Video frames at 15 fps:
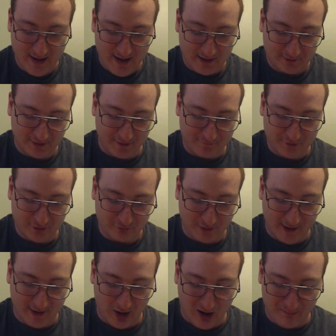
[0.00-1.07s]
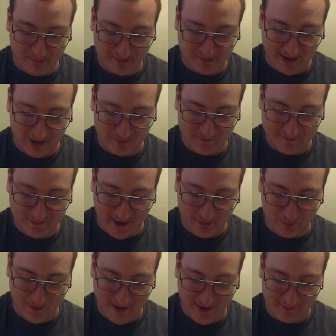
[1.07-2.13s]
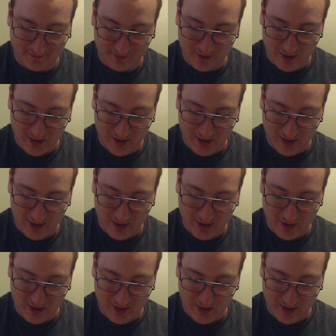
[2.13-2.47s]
Left and right, up and down, sideways,